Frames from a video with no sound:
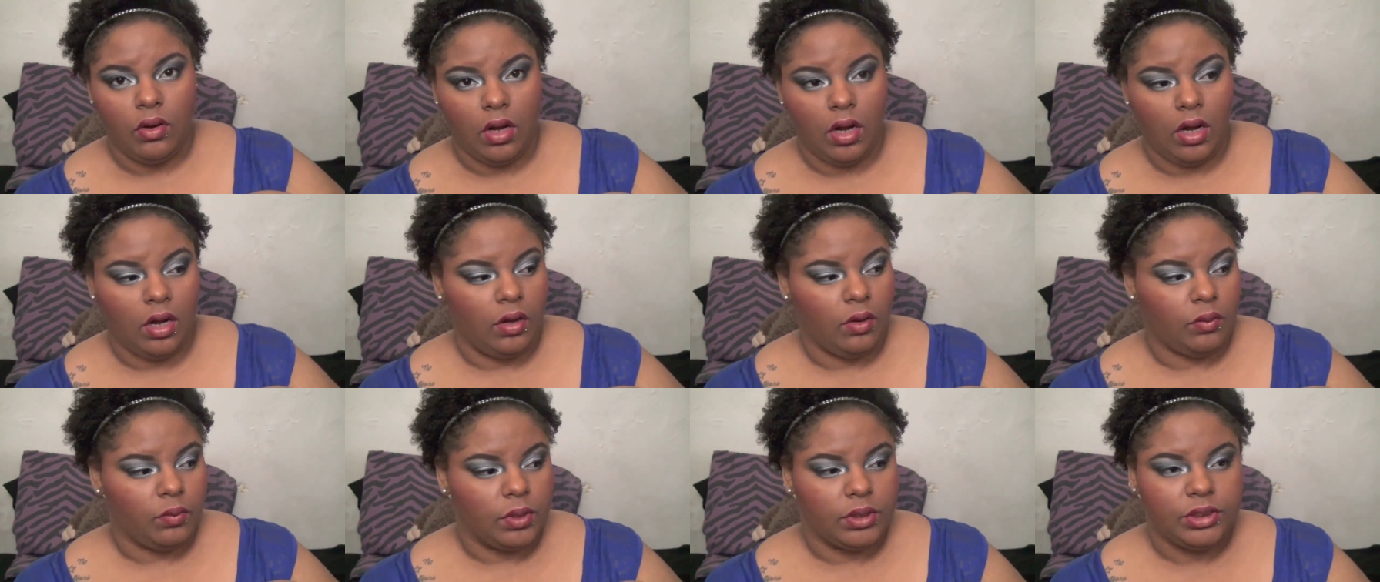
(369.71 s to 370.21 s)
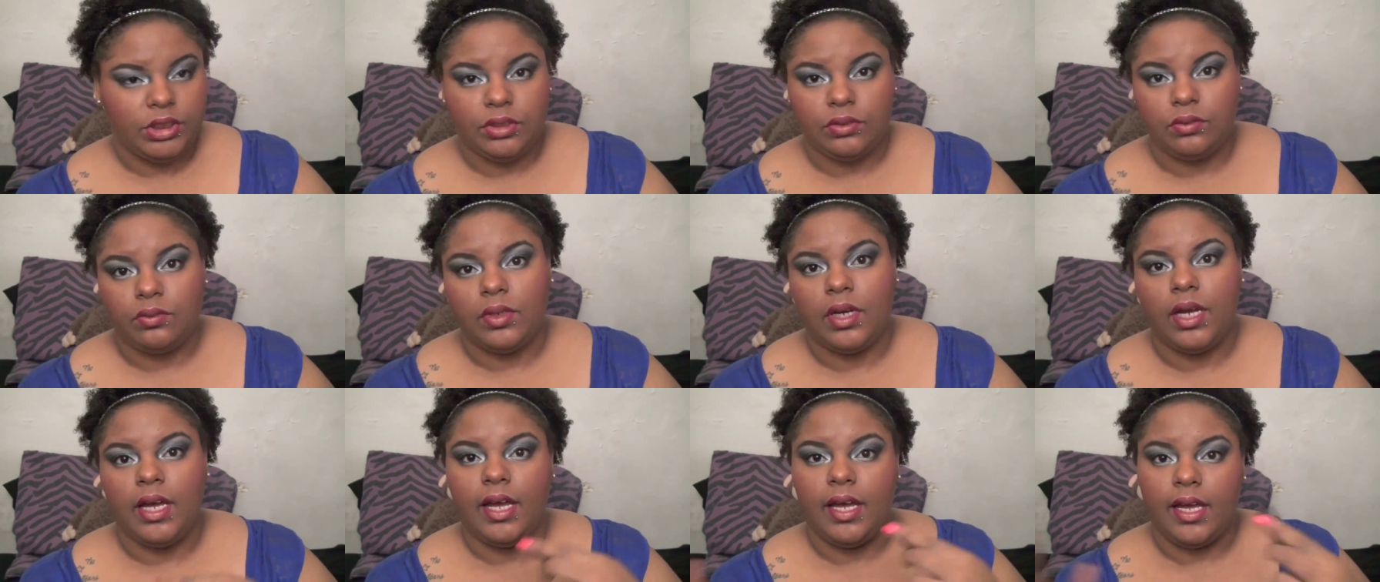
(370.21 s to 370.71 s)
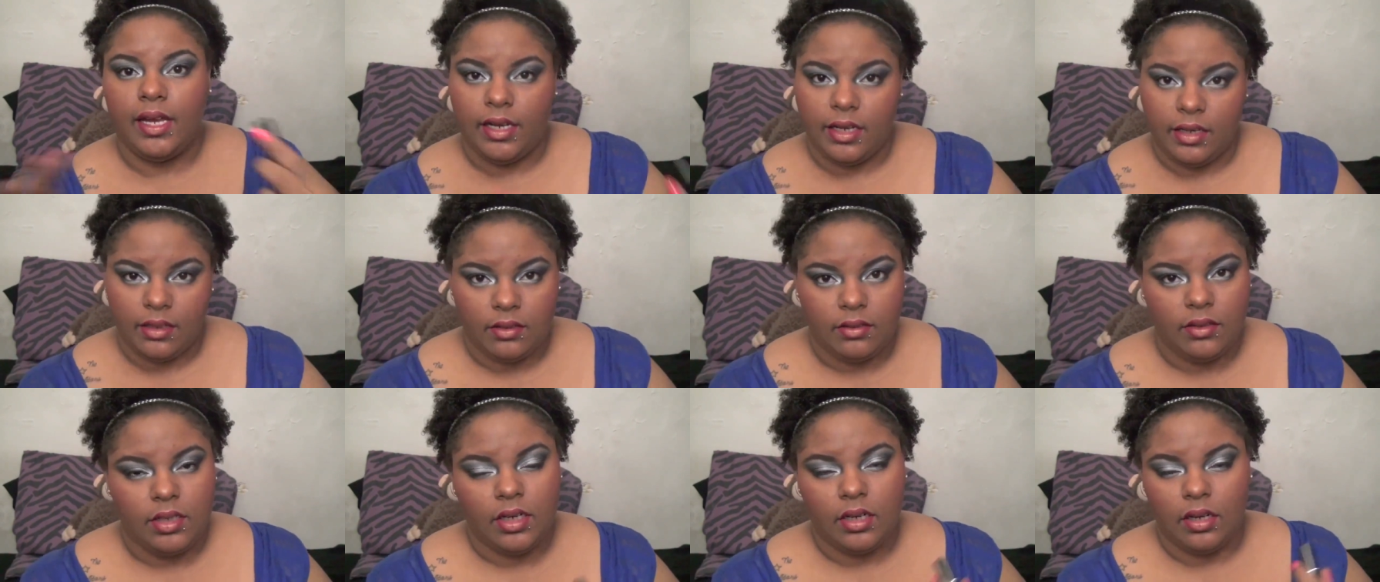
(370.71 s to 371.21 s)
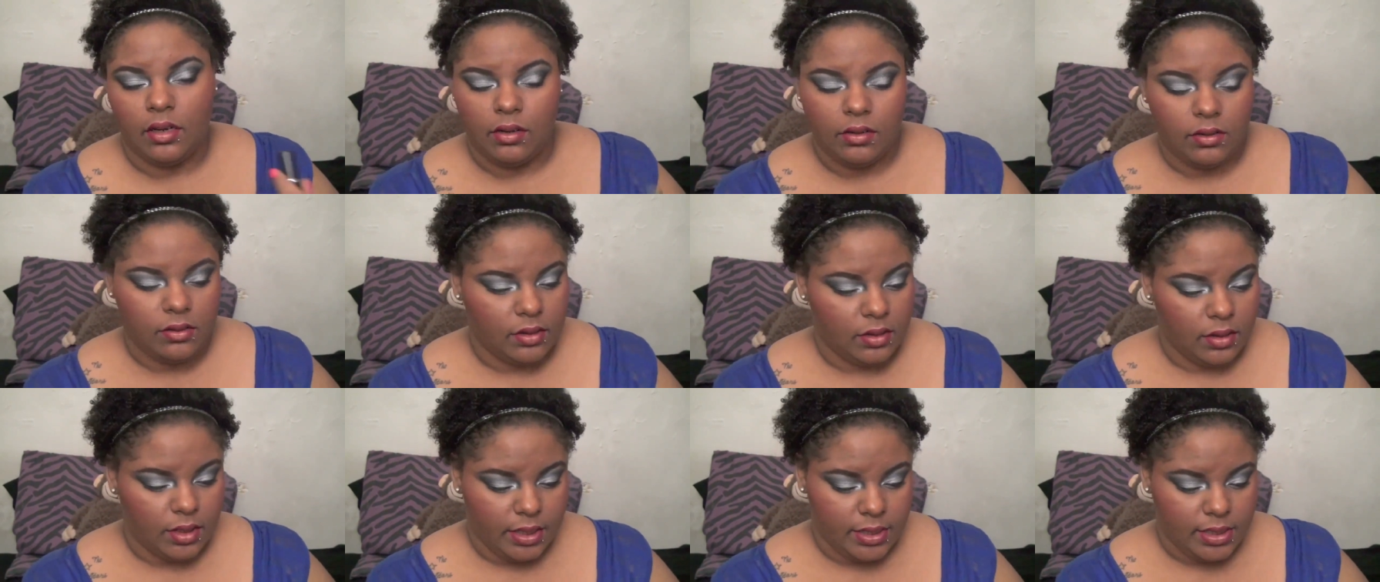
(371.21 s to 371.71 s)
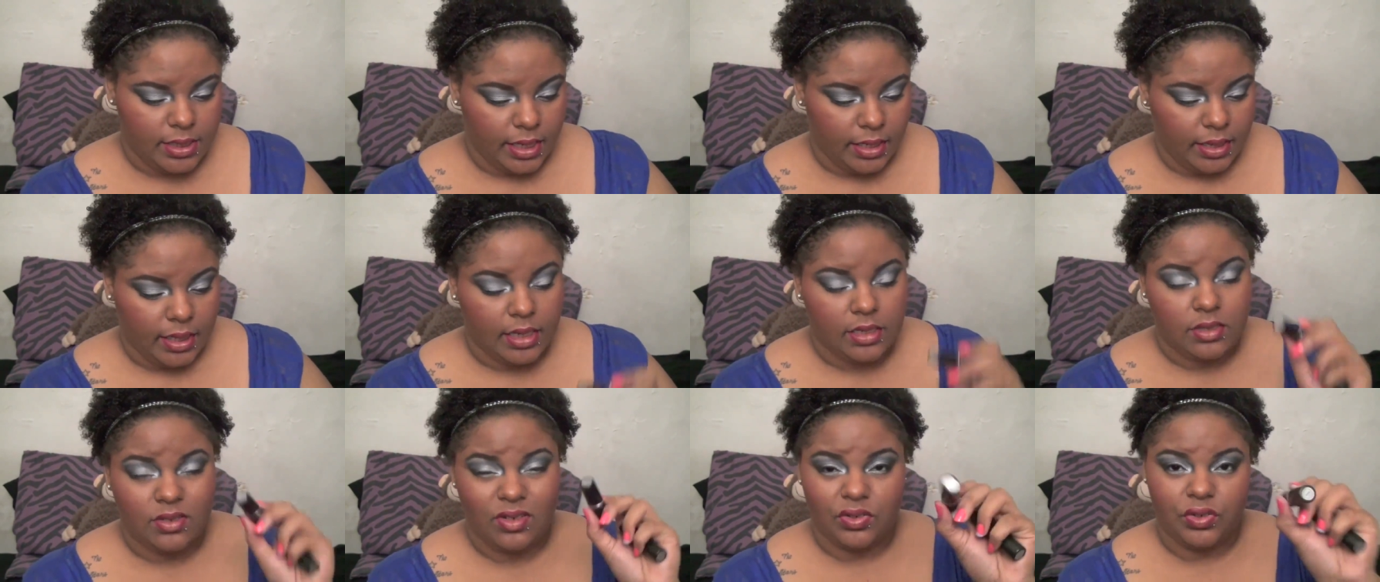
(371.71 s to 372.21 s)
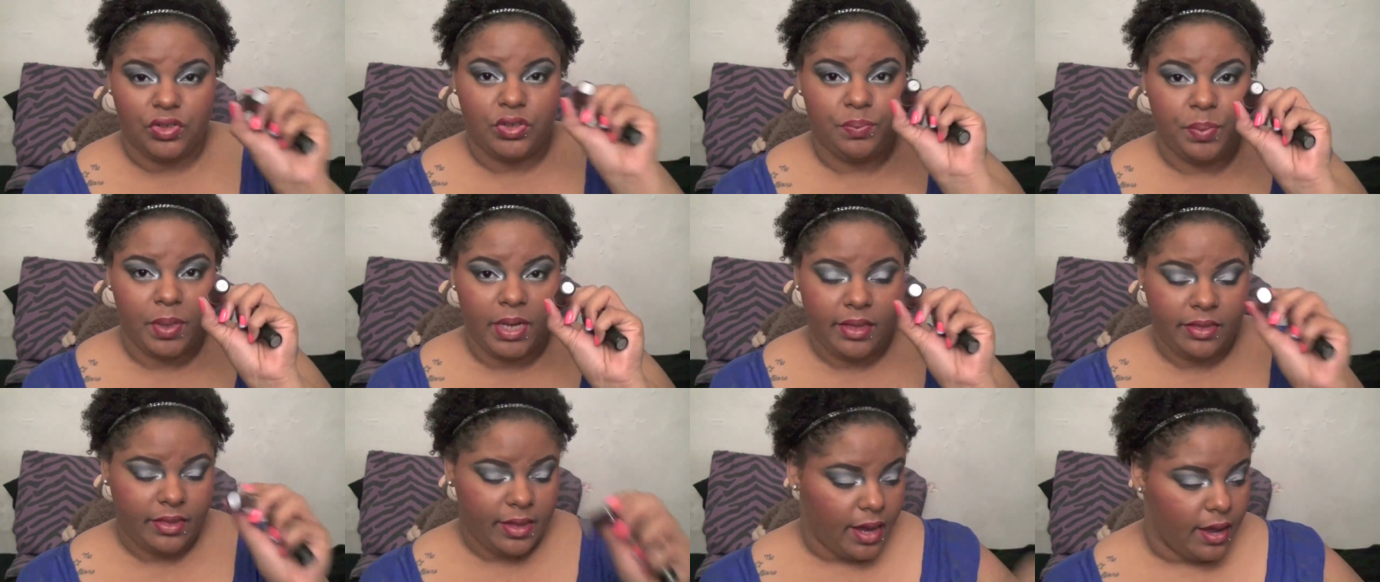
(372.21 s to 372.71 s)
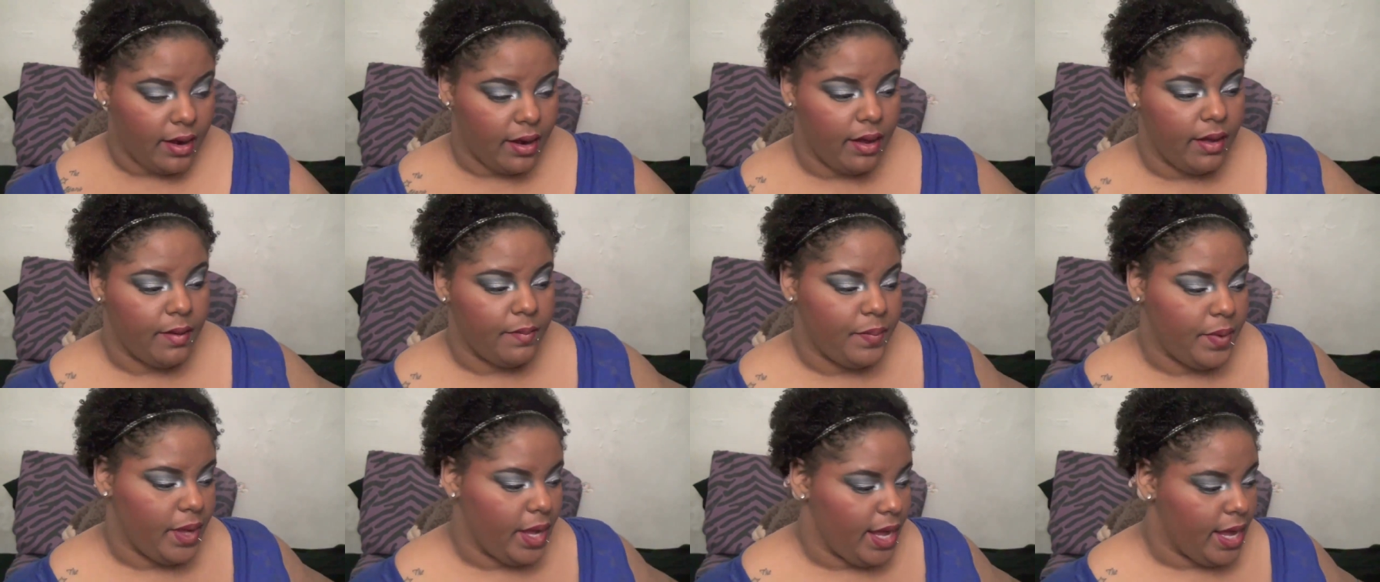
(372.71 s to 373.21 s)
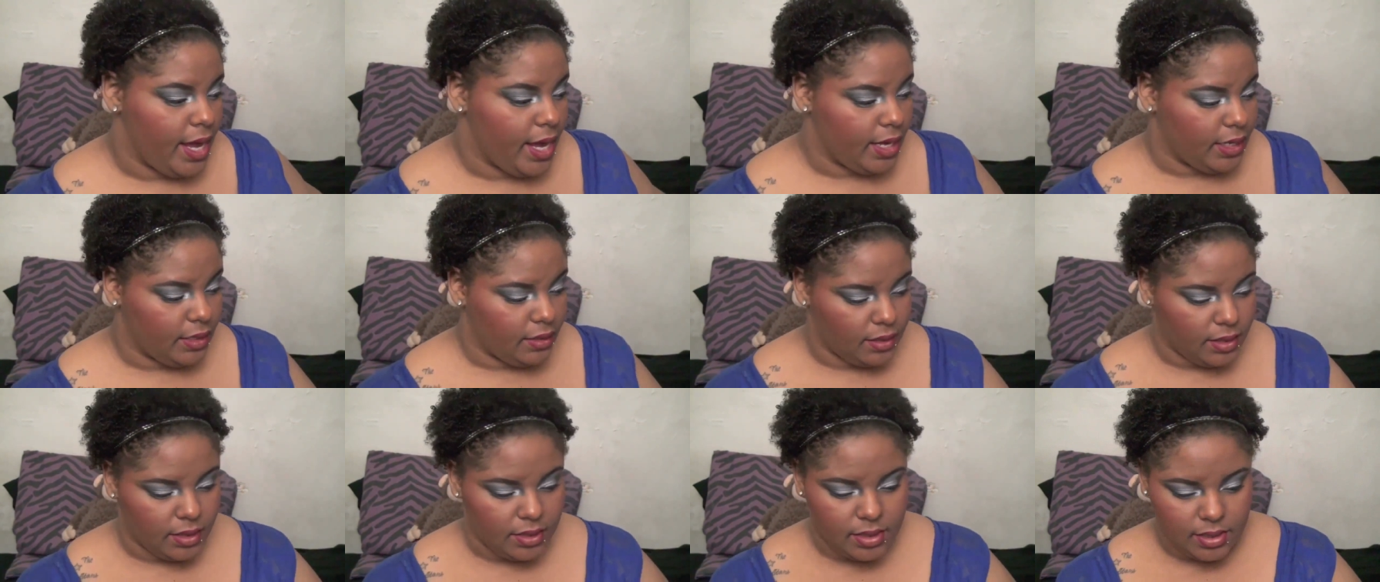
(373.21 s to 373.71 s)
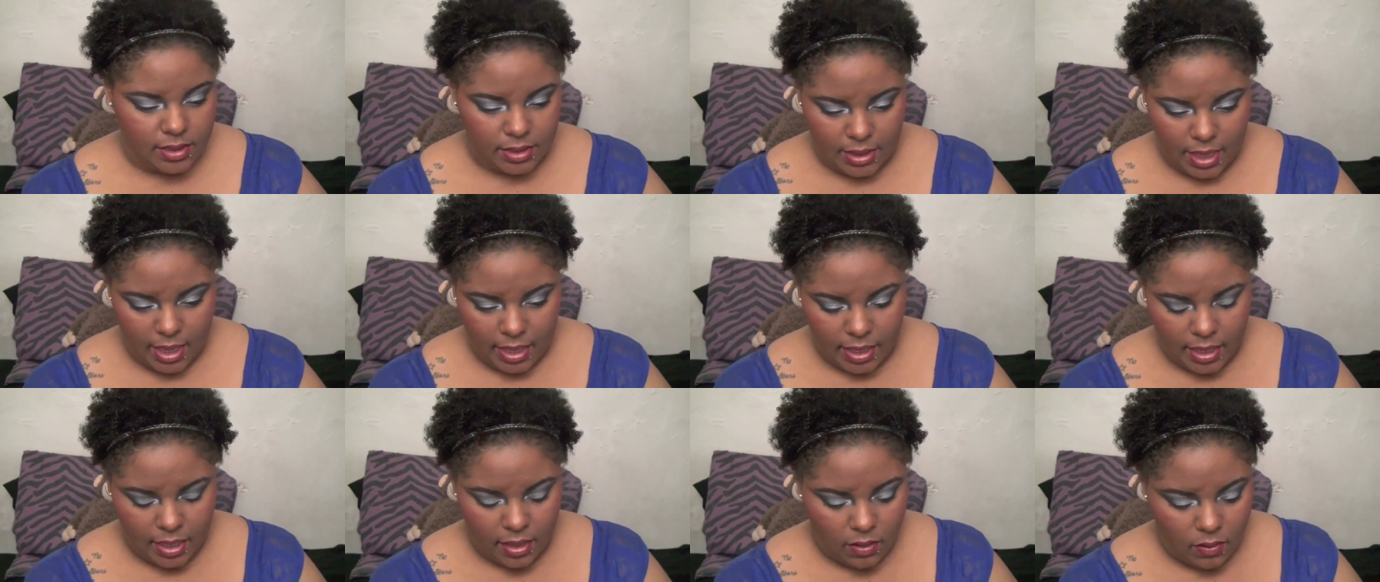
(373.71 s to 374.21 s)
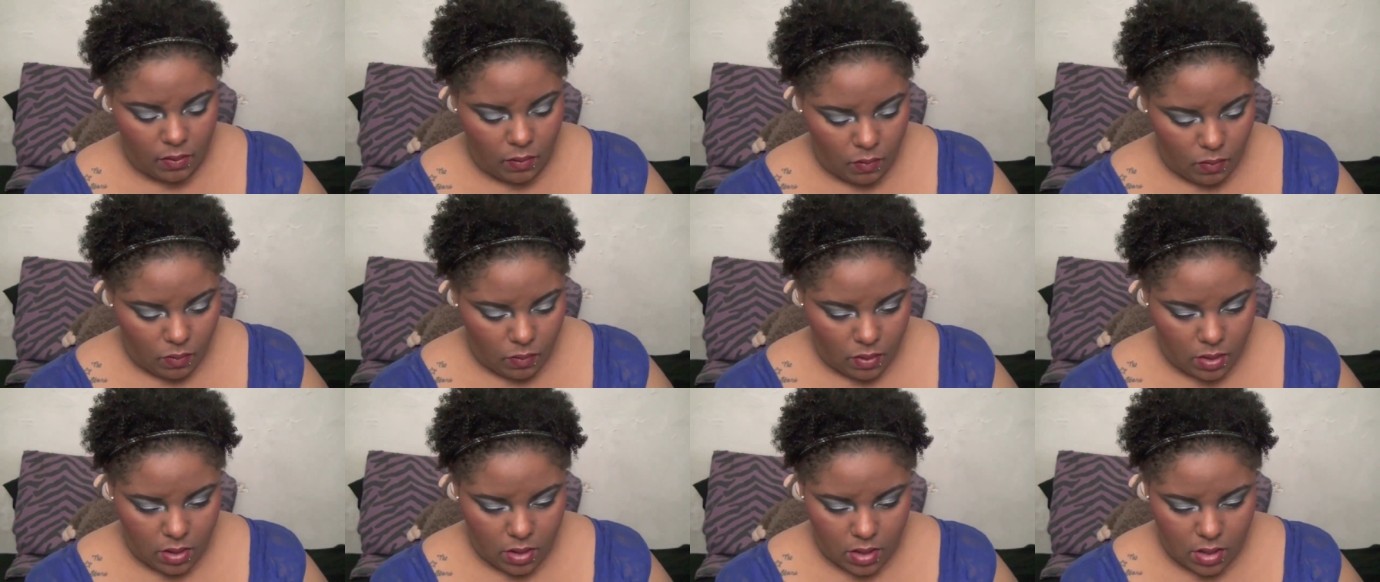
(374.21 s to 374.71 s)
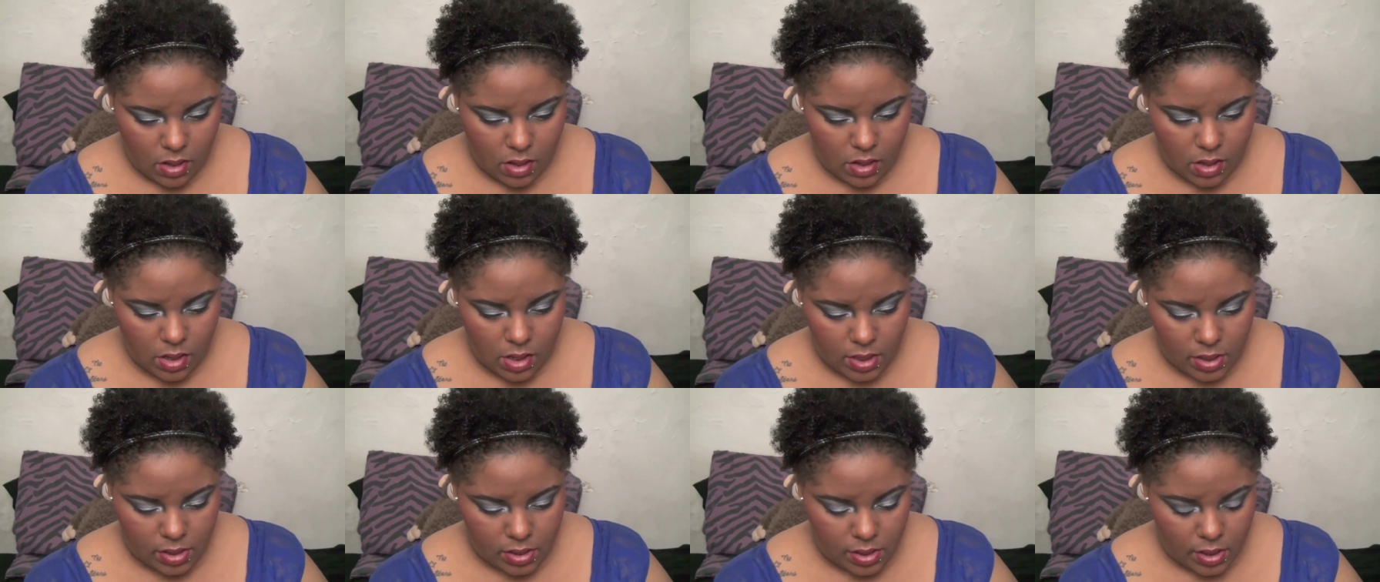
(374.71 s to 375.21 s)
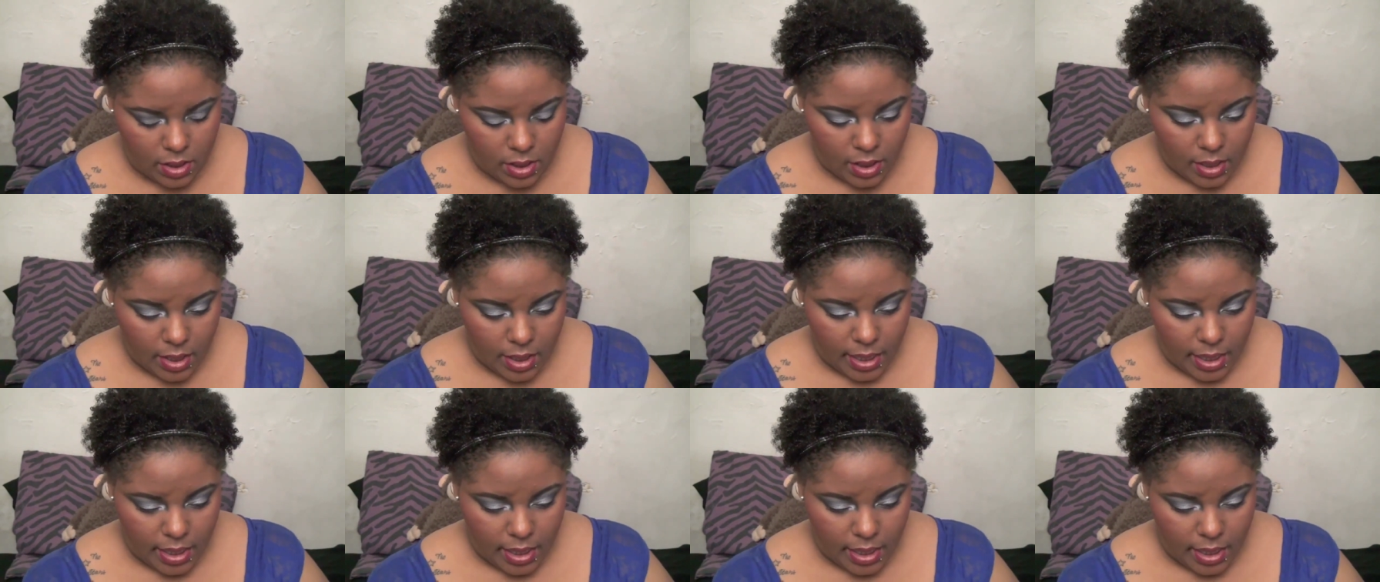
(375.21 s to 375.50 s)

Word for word: uh, Russian Red and you know things like that so I just picked that up and the second one